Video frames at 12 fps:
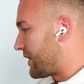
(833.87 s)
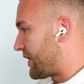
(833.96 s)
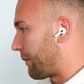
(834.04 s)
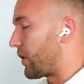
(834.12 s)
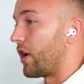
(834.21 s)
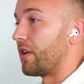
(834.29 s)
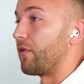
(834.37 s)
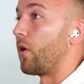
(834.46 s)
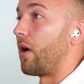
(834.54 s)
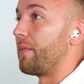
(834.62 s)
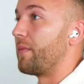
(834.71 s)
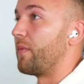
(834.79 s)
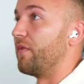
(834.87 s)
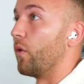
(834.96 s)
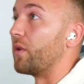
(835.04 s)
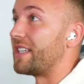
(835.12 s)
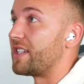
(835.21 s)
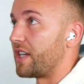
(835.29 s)
some kind of
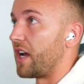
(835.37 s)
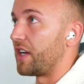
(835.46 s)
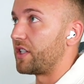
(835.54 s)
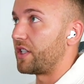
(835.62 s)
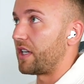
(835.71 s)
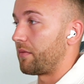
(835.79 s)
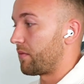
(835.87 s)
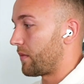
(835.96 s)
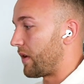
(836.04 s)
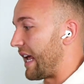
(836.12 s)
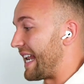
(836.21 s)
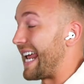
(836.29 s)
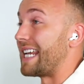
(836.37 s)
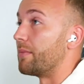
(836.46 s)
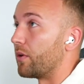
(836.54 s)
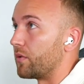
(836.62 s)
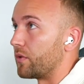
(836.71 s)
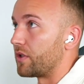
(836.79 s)
voice search
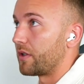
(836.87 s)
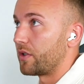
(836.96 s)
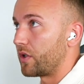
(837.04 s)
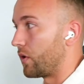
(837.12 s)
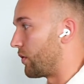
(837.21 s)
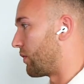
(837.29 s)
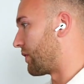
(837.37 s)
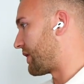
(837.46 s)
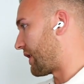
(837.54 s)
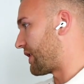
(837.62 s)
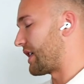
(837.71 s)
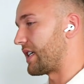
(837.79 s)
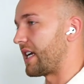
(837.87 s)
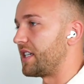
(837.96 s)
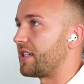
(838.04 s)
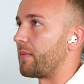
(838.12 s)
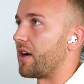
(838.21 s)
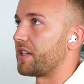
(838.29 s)
enabled tool, such as a
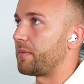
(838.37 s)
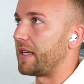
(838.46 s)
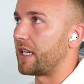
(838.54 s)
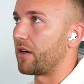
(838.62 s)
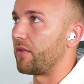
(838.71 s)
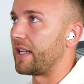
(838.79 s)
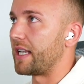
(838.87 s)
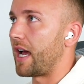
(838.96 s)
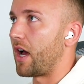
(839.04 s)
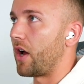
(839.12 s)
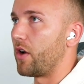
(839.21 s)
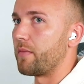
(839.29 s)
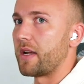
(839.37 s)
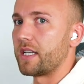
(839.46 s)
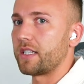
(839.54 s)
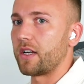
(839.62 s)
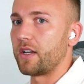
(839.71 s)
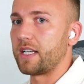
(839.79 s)
smart speaker in their home.
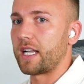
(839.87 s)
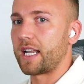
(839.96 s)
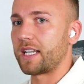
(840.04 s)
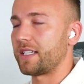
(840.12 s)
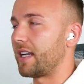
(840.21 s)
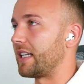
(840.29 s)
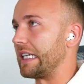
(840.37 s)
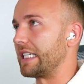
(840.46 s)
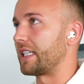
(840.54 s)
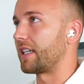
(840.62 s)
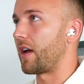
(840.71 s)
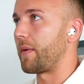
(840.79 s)
And so, yeah, that certainly isn't